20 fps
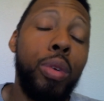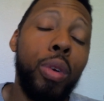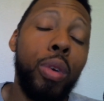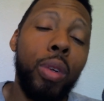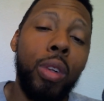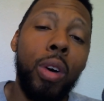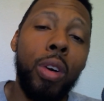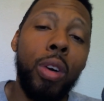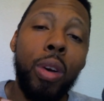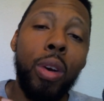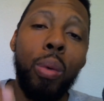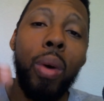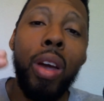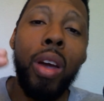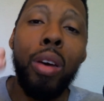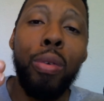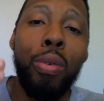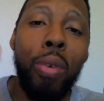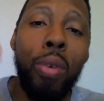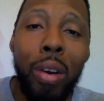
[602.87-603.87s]
you along your
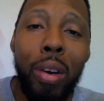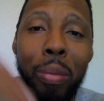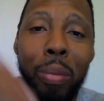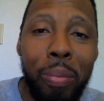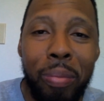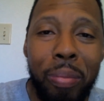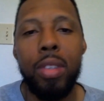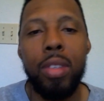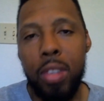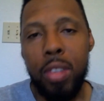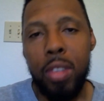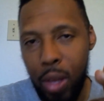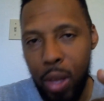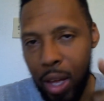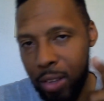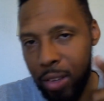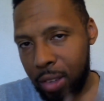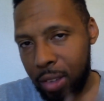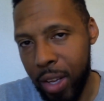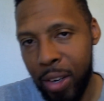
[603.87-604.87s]
way of freedom. See you
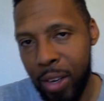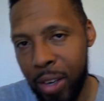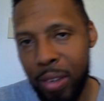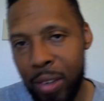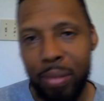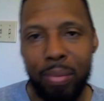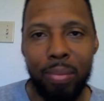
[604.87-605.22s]
guys later.